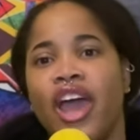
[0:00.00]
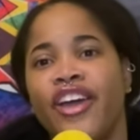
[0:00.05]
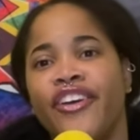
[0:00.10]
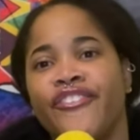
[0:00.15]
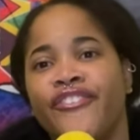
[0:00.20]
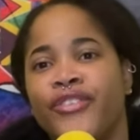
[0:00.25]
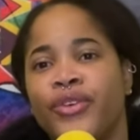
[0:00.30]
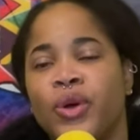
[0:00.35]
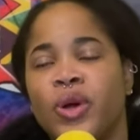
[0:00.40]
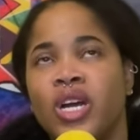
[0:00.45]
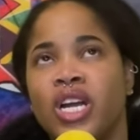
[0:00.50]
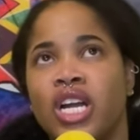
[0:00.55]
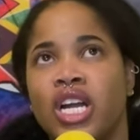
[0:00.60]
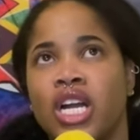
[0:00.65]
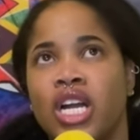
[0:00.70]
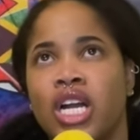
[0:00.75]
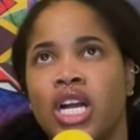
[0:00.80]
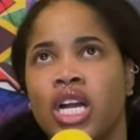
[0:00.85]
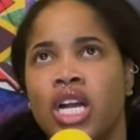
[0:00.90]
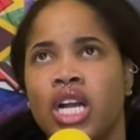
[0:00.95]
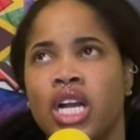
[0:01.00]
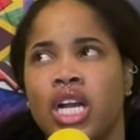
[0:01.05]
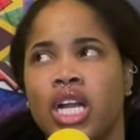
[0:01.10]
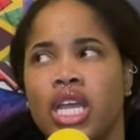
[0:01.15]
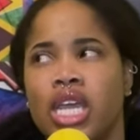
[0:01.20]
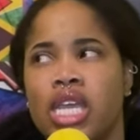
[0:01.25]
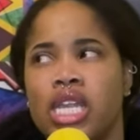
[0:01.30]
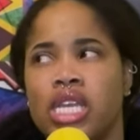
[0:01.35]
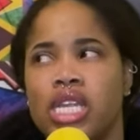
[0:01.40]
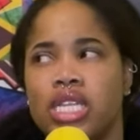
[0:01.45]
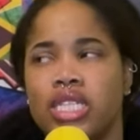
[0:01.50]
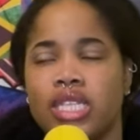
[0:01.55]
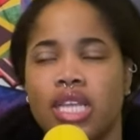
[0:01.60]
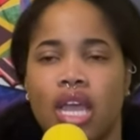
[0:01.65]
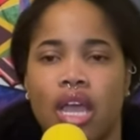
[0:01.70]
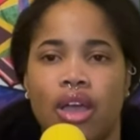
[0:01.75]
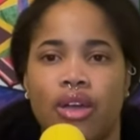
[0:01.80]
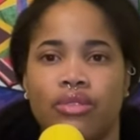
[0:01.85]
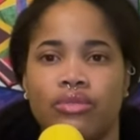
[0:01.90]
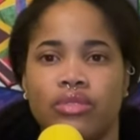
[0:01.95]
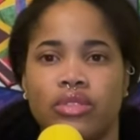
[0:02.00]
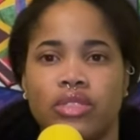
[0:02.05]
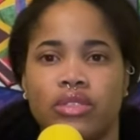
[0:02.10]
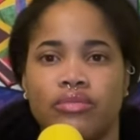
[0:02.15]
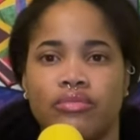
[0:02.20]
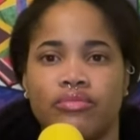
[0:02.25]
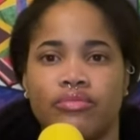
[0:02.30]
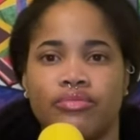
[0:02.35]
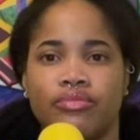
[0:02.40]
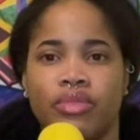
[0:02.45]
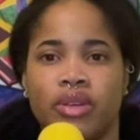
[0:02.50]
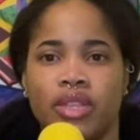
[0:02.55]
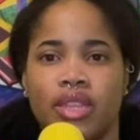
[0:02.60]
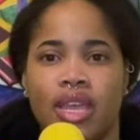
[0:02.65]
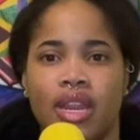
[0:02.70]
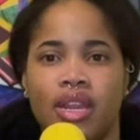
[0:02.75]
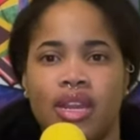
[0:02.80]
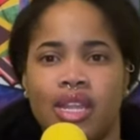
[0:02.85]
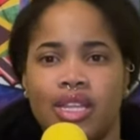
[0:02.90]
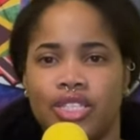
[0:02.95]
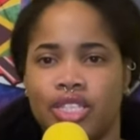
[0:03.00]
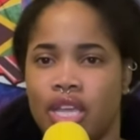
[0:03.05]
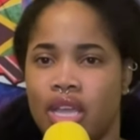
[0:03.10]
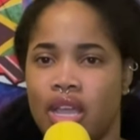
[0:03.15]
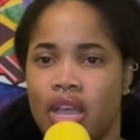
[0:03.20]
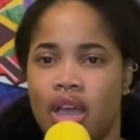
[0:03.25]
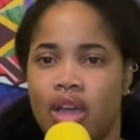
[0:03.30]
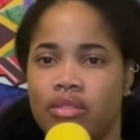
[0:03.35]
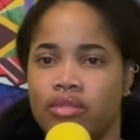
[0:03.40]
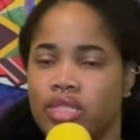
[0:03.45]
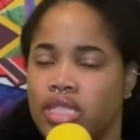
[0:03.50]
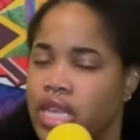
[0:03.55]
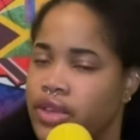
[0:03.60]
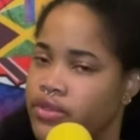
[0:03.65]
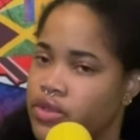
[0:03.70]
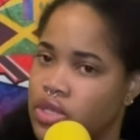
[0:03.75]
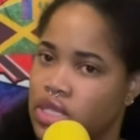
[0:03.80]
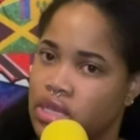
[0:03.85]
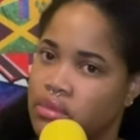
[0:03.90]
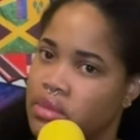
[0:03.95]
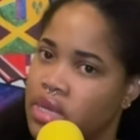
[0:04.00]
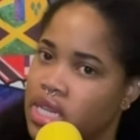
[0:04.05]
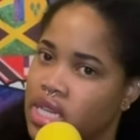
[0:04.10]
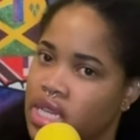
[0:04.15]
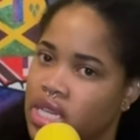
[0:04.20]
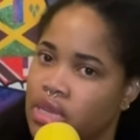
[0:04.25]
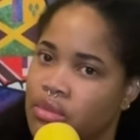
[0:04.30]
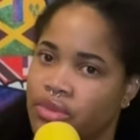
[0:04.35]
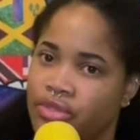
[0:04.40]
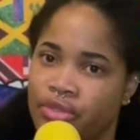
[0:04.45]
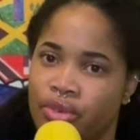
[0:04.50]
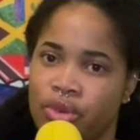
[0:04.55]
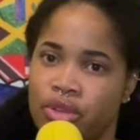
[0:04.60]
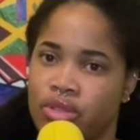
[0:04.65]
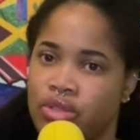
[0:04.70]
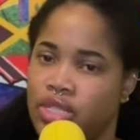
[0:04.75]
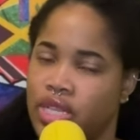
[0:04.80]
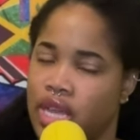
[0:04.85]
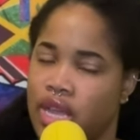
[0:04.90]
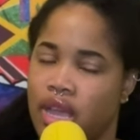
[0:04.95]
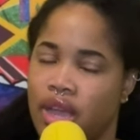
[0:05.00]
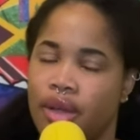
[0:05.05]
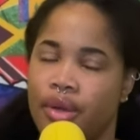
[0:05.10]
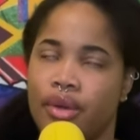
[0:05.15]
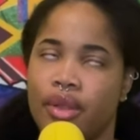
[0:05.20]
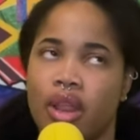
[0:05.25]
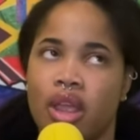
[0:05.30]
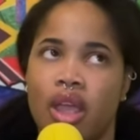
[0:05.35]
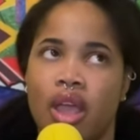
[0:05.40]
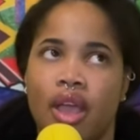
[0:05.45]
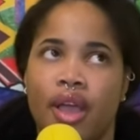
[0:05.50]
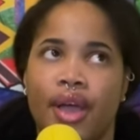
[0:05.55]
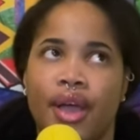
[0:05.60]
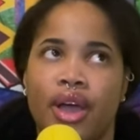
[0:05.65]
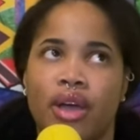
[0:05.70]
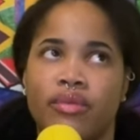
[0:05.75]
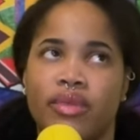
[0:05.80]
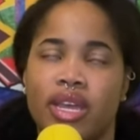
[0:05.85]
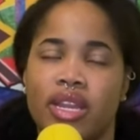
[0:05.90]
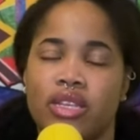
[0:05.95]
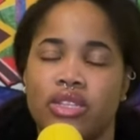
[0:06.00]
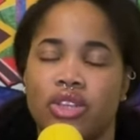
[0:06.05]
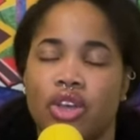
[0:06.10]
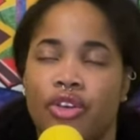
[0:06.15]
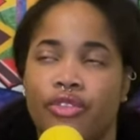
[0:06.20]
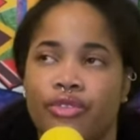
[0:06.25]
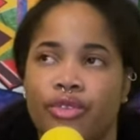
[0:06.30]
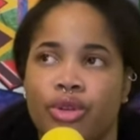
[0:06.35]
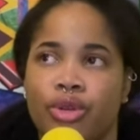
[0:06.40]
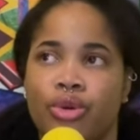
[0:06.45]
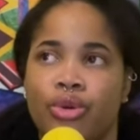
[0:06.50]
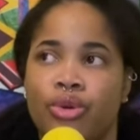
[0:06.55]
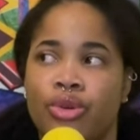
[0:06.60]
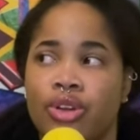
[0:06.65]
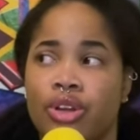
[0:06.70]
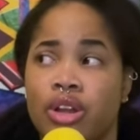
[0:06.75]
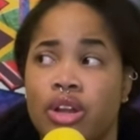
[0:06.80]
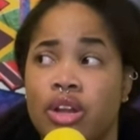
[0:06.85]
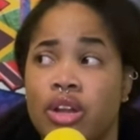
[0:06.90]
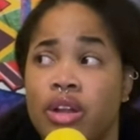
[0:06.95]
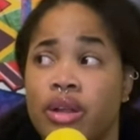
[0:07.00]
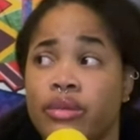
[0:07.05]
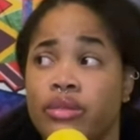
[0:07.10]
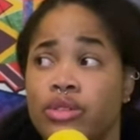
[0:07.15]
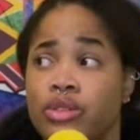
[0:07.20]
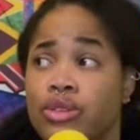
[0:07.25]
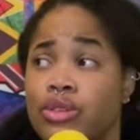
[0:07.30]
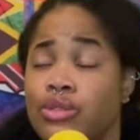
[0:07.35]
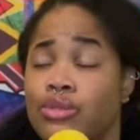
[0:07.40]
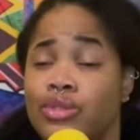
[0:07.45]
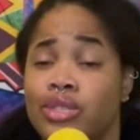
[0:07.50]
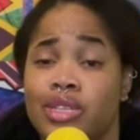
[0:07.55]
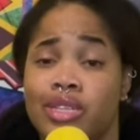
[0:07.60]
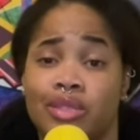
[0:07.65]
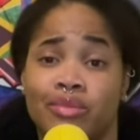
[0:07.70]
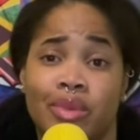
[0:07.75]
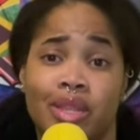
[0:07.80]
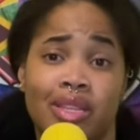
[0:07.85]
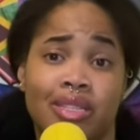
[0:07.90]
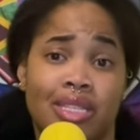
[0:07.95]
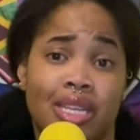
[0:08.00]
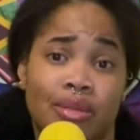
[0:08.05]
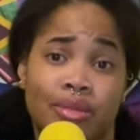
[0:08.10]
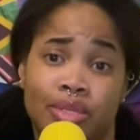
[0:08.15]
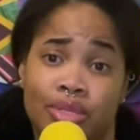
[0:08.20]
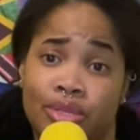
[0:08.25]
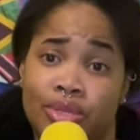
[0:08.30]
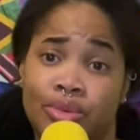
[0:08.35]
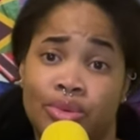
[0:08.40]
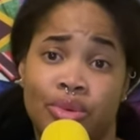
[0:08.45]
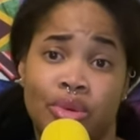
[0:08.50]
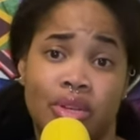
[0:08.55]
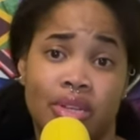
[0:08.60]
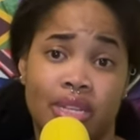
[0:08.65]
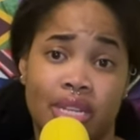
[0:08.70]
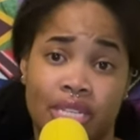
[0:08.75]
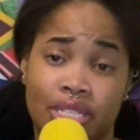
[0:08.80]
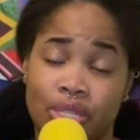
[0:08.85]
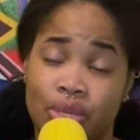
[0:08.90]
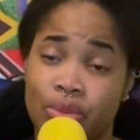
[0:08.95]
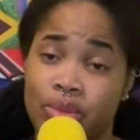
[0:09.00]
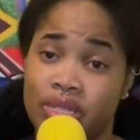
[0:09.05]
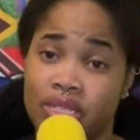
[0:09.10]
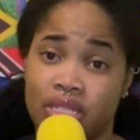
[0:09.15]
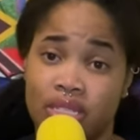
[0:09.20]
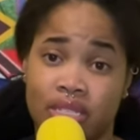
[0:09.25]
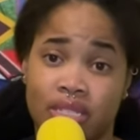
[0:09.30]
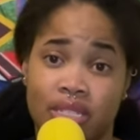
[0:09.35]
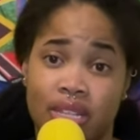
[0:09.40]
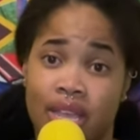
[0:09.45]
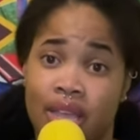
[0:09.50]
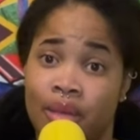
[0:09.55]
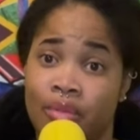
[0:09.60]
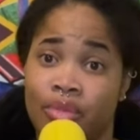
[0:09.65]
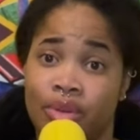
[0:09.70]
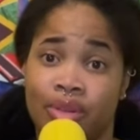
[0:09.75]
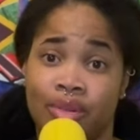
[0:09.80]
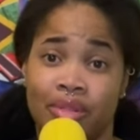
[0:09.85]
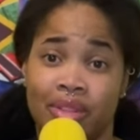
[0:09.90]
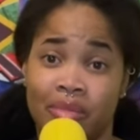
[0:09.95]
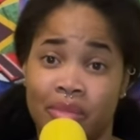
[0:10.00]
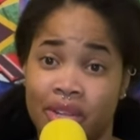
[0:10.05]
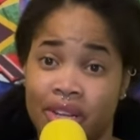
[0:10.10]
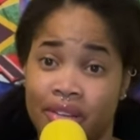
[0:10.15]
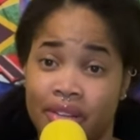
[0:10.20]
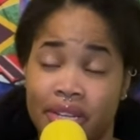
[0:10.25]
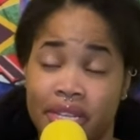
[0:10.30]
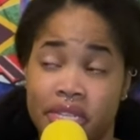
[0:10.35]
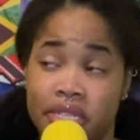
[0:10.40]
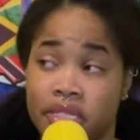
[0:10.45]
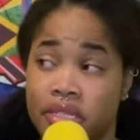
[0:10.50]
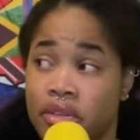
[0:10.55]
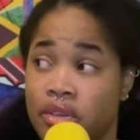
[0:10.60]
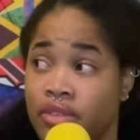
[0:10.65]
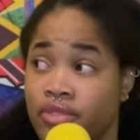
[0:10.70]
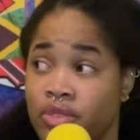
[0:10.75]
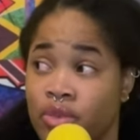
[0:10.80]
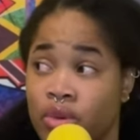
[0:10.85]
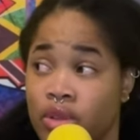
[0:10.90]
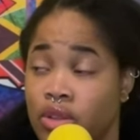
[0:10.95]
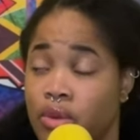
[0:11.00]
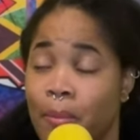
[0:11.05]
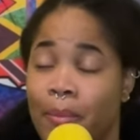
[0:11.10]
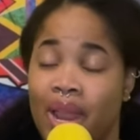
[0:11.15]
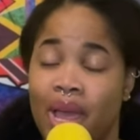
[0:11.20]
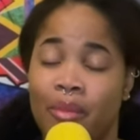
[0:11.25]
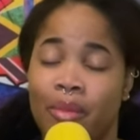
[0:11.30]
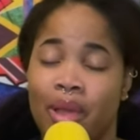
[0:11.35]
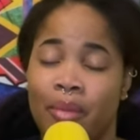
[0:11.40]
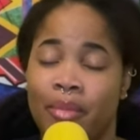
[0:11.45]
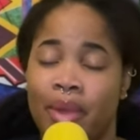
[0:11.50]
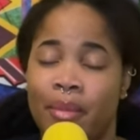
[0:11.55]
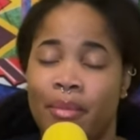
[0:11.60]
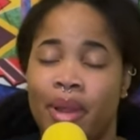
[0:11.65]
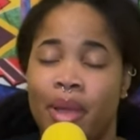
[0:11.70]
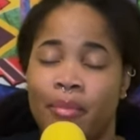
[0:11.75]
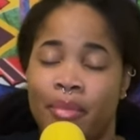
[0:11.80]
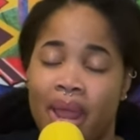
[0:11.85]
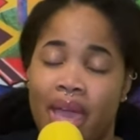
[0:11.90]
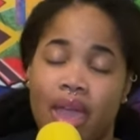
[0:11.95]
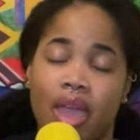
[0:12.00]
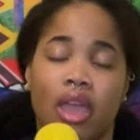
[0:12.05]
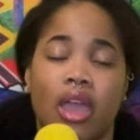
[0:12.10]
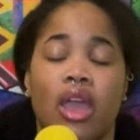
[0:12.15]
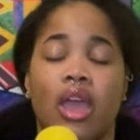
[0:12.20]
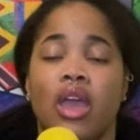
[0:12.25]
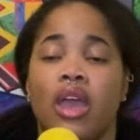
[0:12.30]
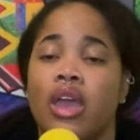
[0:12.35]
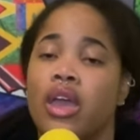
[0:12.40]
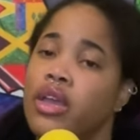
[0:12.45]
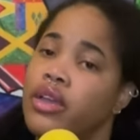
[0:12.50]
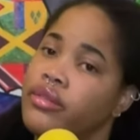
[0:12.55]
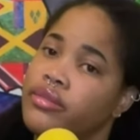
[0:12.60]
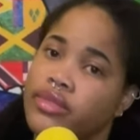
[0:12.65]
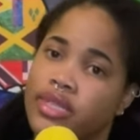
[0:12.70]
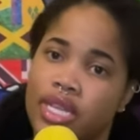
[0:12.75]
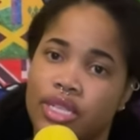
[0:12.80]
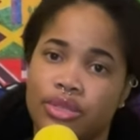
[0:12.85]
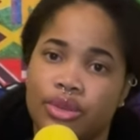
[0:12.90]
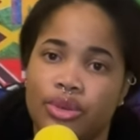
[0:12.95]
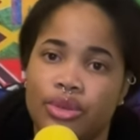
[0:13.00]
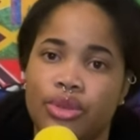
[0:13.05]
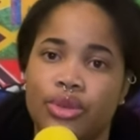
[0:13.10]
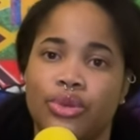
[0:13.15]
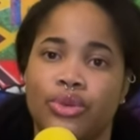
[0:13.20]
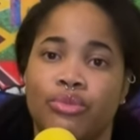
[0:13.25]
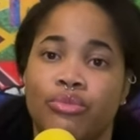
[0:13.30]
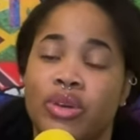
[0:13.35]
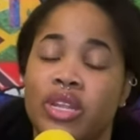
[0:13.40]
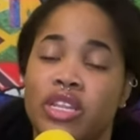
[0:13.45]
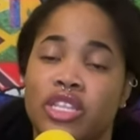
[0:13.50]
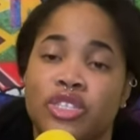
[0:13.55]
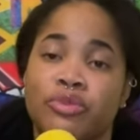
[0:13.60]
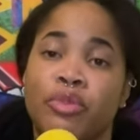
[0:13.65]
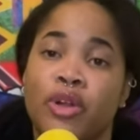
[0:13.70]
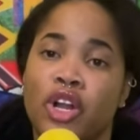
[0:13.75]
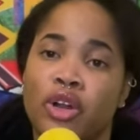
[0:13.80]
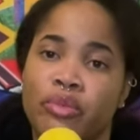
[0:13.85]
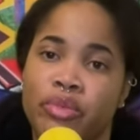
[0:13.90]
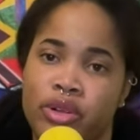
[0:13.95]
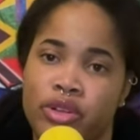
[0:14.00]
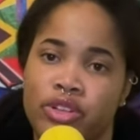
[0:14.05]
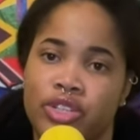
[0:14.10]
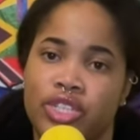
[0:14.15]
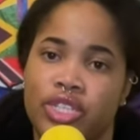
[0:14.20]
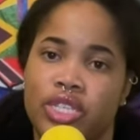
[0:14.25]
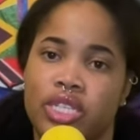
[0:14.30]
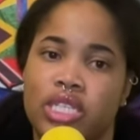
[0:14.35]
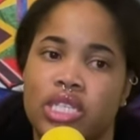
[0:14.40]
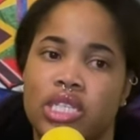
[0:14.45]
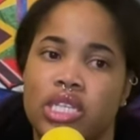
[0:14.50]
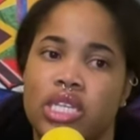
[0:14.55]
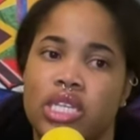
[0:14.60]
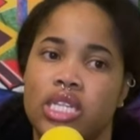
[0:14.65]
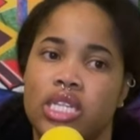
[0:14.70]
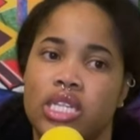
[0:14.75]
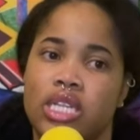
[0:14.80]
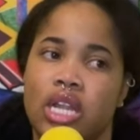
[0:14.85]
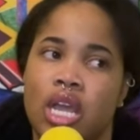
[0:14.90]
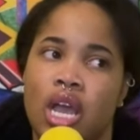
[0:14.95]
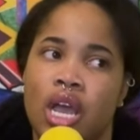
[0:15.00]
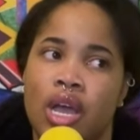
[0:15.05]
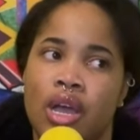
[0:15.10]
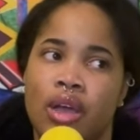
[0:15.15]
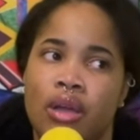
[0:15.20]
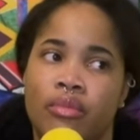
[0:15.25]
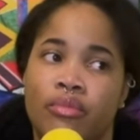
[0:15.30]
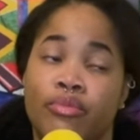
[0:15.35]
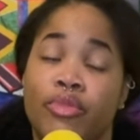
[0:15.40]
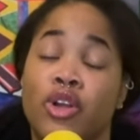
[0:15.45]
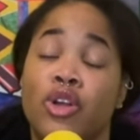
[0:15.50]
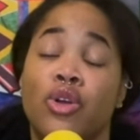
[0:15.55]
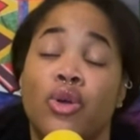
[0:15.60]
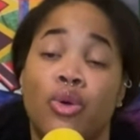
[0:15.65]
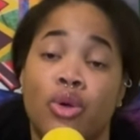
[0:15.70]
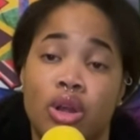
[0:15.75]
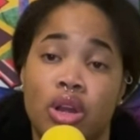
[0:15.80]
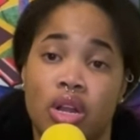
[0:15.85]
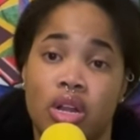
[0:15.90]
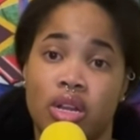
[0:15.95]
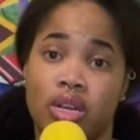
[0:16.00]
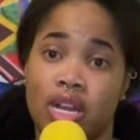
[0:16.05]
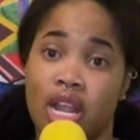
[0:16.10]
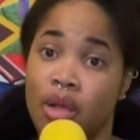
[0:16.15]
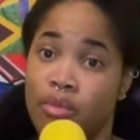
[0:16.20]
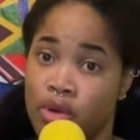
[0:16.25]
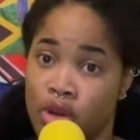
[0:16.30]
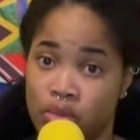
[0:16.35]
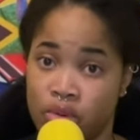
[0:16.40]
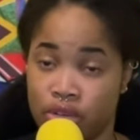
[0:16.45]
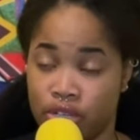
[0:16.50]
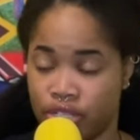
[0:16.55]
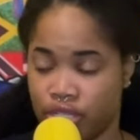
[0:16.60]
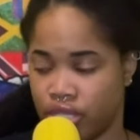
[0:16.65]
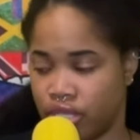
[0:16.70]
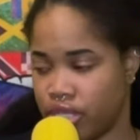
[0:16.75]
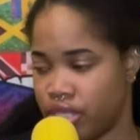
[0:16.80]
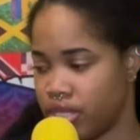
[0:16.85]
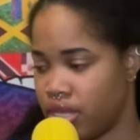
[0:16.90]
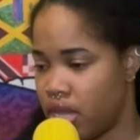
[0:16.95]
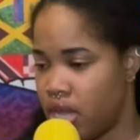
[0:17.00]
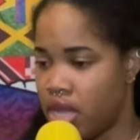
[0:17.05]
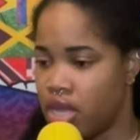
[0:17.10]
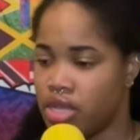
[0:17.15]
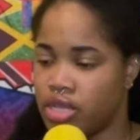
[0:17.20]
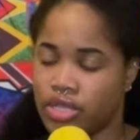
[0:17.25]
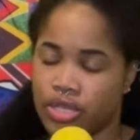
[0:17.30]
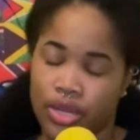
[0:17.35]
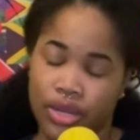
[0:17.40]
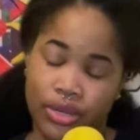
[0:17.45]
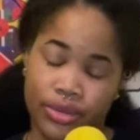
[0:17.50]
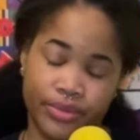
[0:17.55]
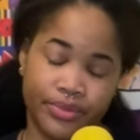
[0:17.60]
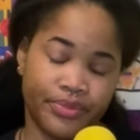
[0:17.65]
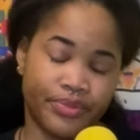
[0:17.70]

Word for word: for a discount. Put that in at checkout, save you some money before you check out. Um, that is off your order. You can use it as many times as you want. at your business. I ain't put no limit on it. So if you want to black, black, black, black, black, that's on you. But it's per purchase um, per order, not per purchase. So,